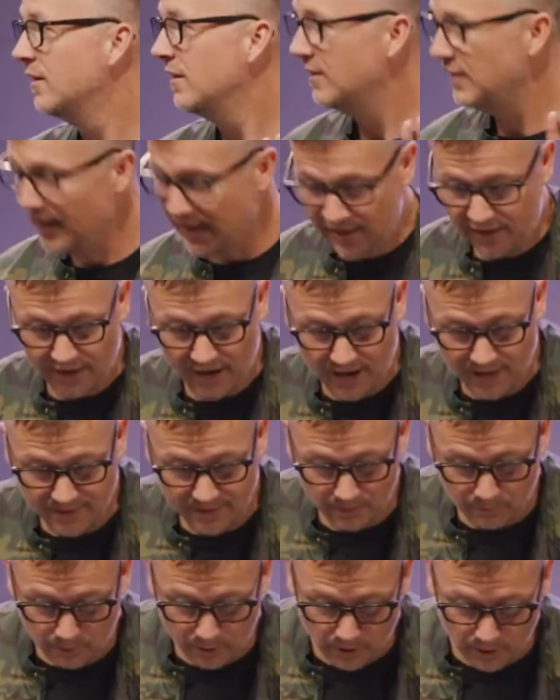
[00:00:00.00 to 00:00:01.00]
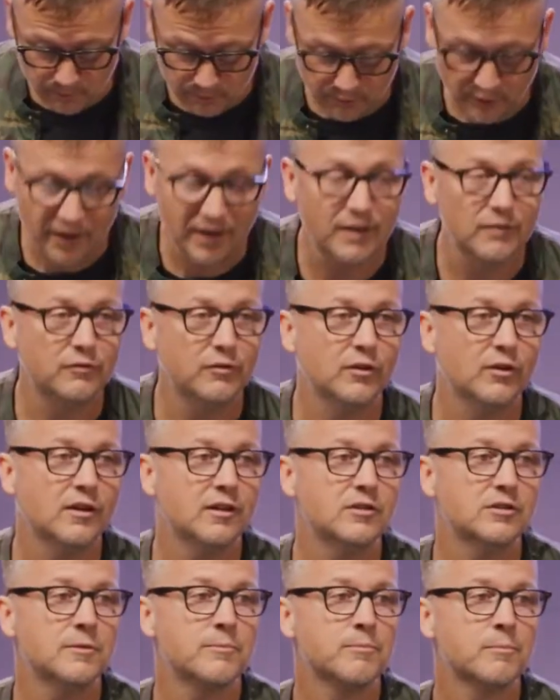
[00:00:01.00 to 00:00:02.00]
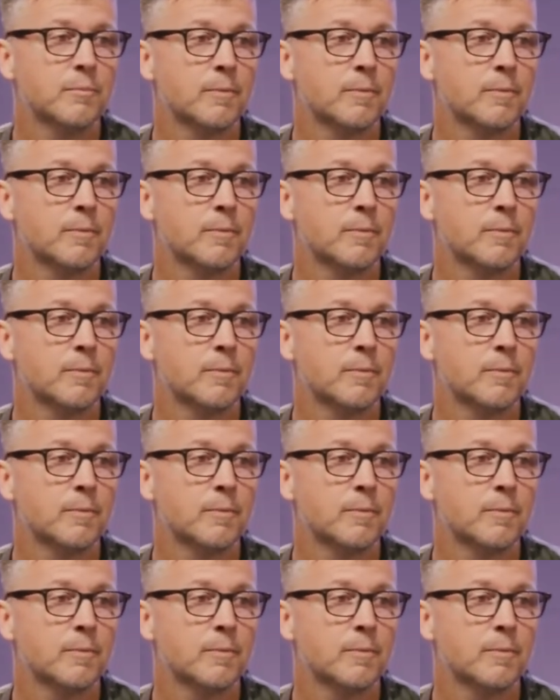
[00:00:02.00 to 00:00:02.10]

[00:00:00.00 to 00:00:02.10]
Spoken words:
Thank God that Paul prayed it for us.